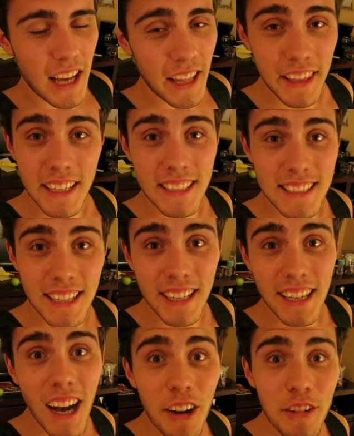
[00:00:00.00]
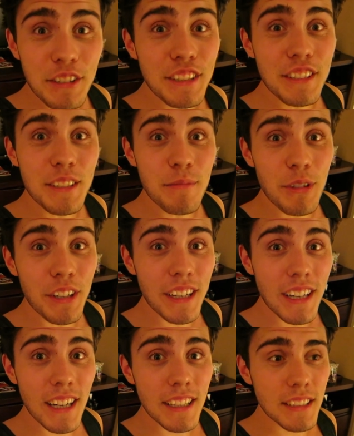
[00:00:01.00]
And that is it. I will see you tomorrow,
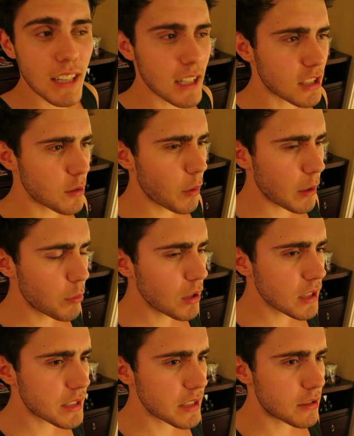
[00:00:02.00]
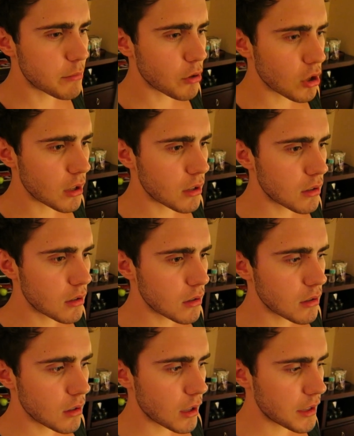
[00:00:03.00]
guys. Actually, wait, will I see you tomorrow?
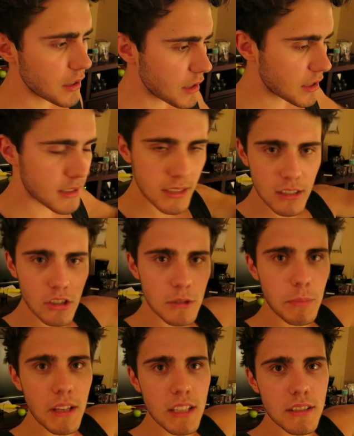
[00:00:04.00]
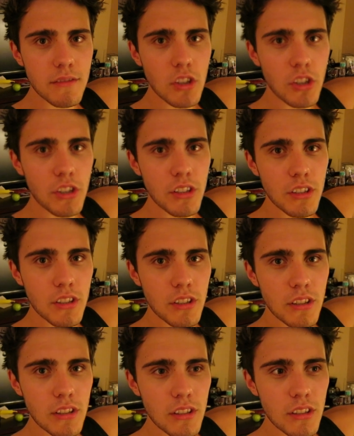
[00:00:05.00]
I think this was the last playlist vlog.
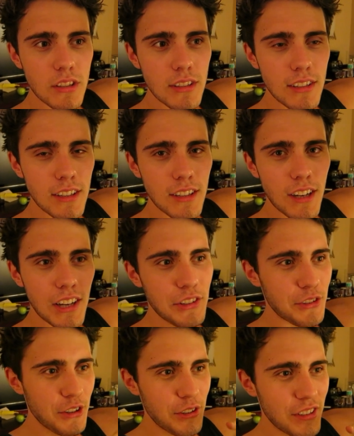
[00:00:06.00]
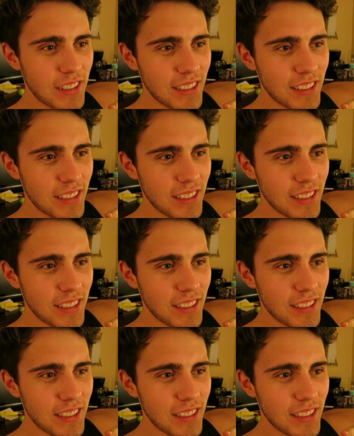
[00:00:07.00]
I don't know.